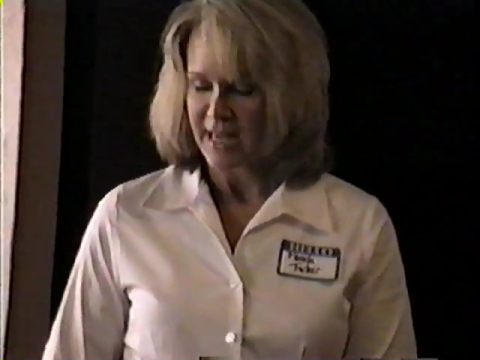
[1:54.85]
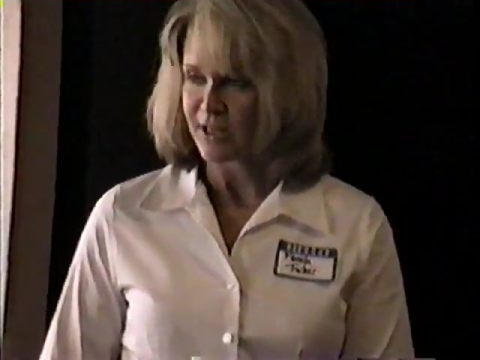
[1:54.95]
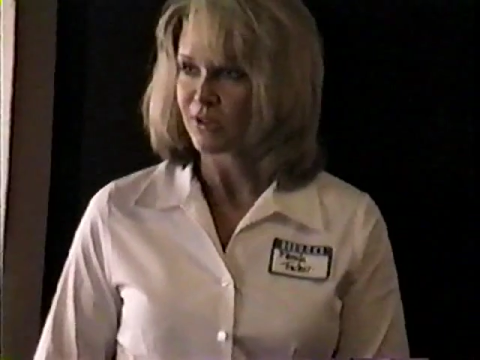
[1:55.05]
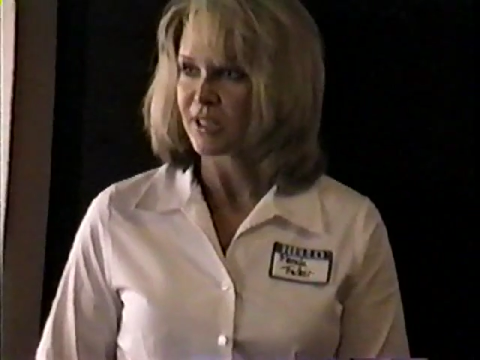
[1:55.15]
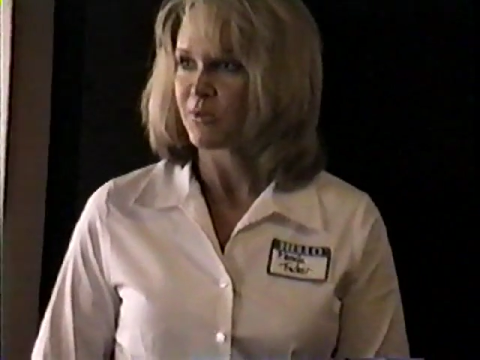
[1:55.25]

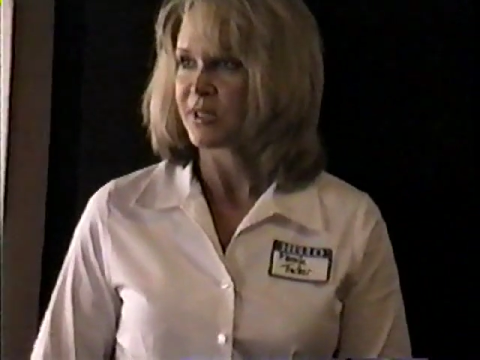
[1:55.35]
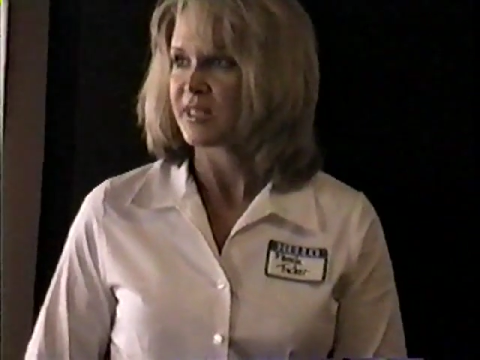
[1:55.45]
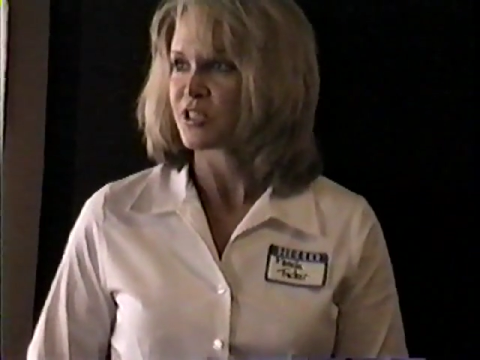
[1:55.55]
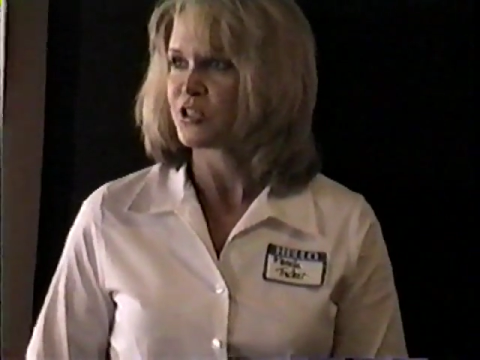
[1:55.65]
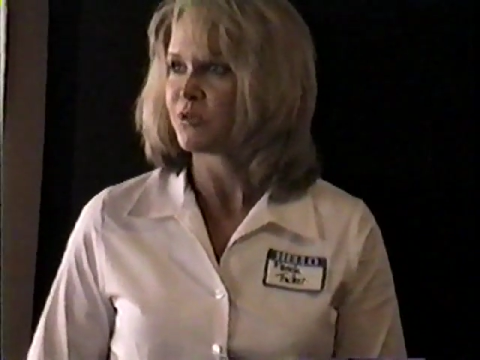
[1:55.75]
not only with
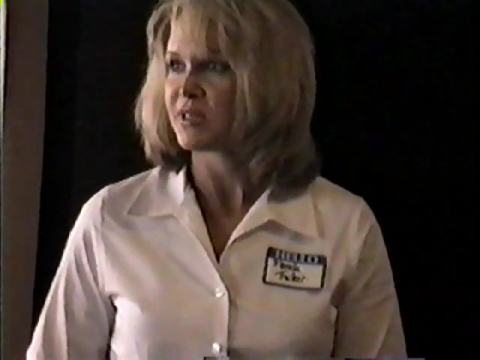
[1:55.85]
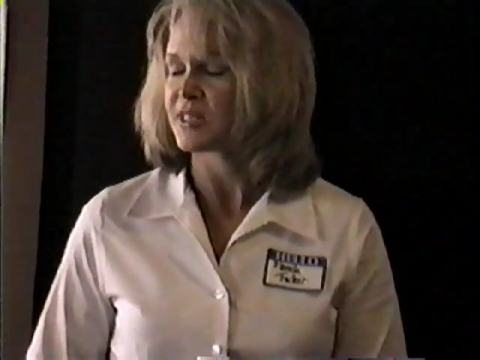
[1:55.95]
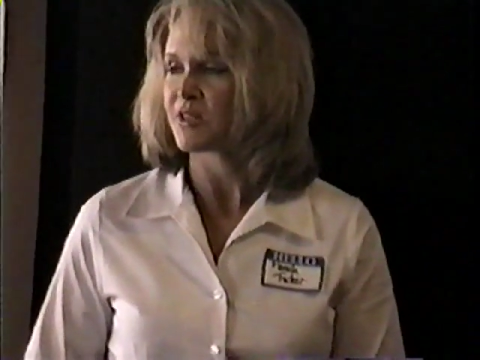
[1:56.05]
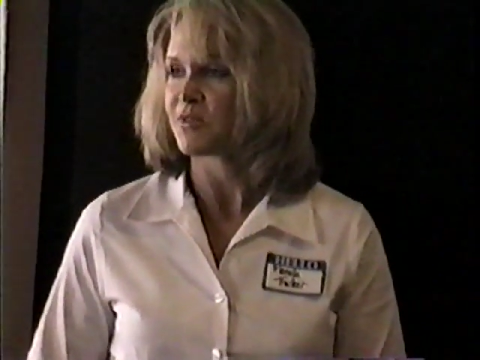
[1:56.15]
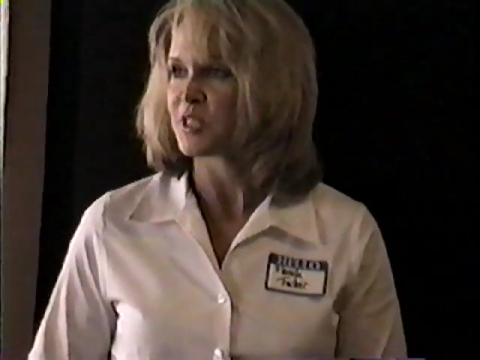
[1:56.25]
the
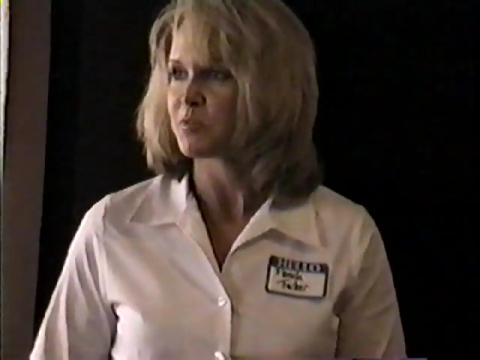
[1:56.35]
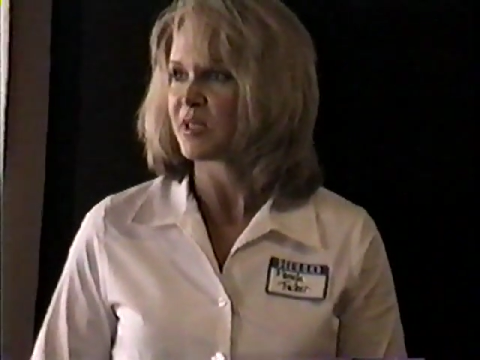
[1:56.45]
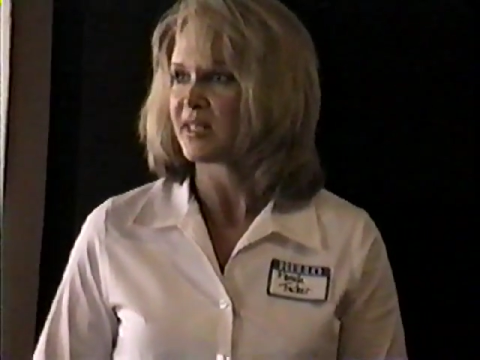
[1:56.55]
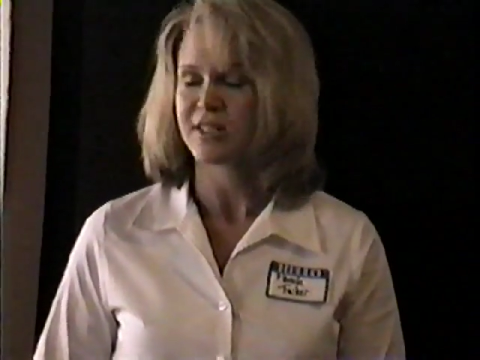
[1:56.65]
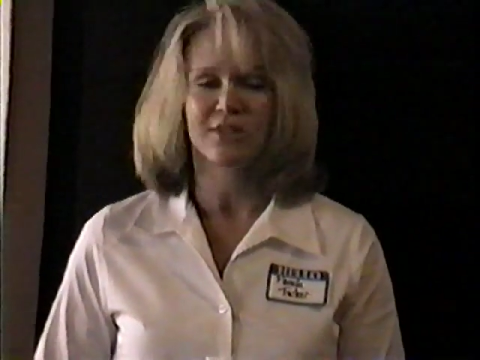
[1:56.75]
astuteness of his
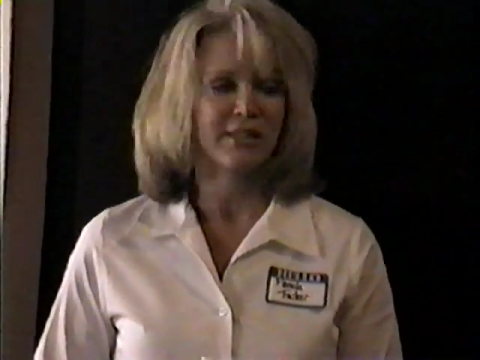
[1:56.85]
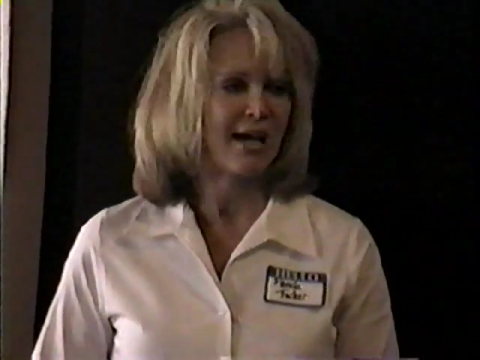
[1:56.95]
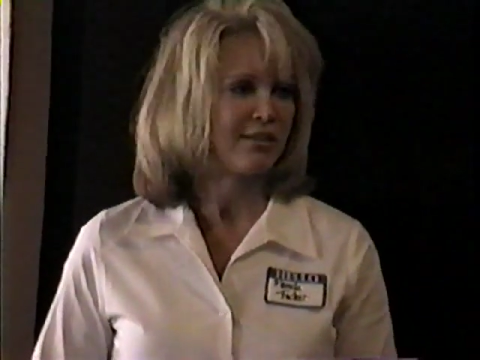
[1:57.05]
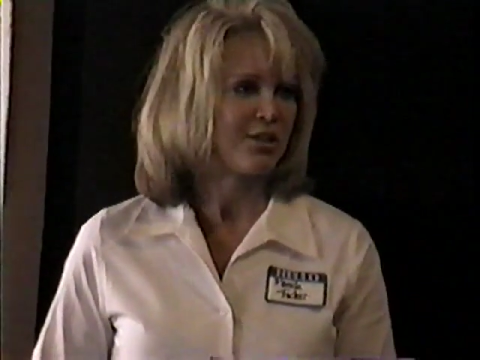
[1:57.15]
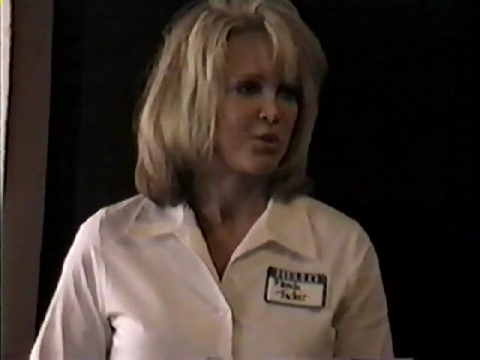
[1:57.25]
political
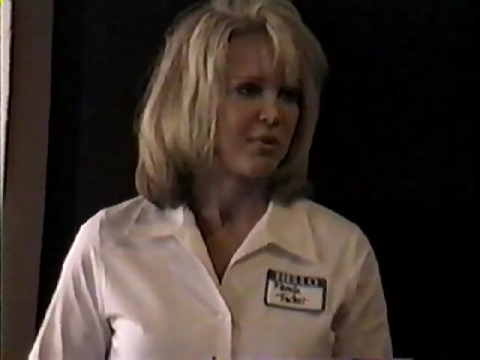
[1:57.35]
knowledge,